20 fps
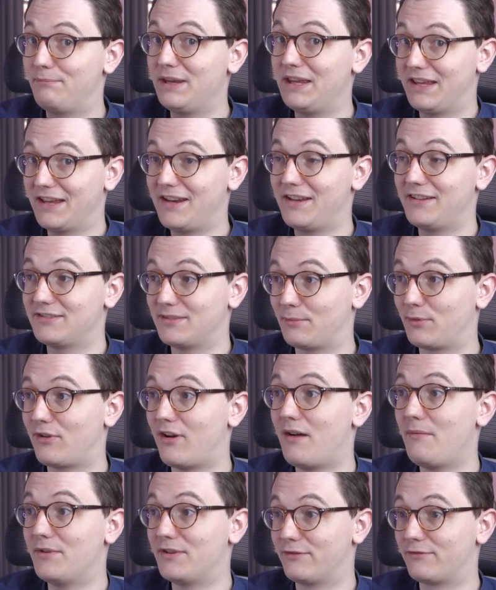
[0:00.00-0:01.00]
been getting some
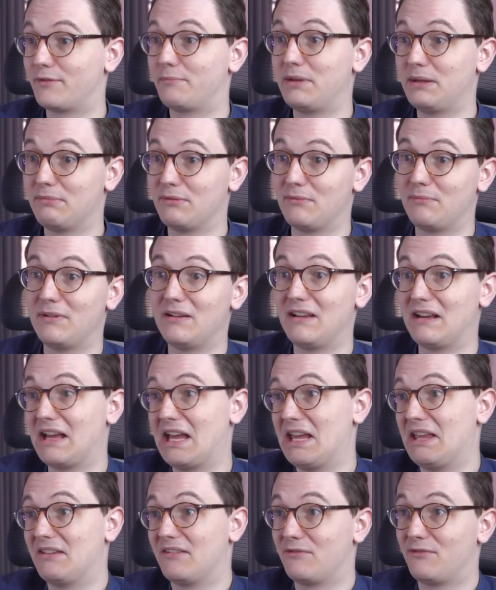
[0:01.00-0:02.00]
comments from people be like,
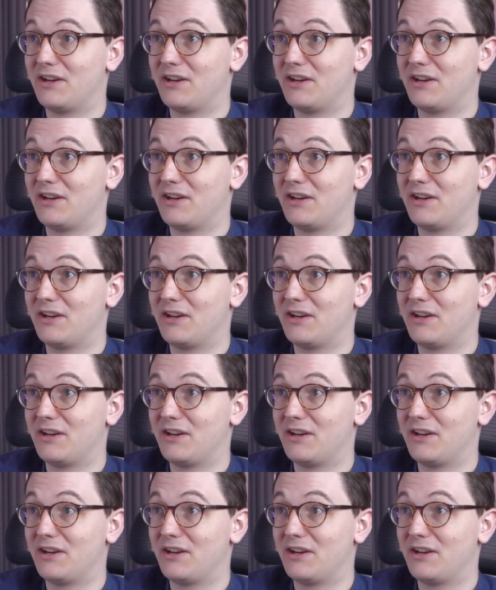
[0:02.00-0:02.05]
hey,